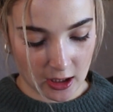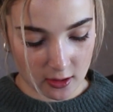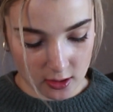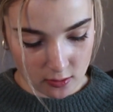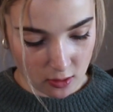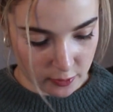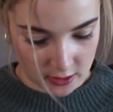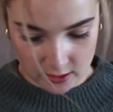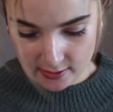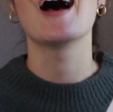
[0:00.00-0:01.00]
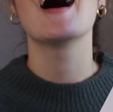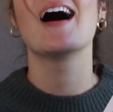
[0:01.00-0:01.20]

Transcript: How do you open this?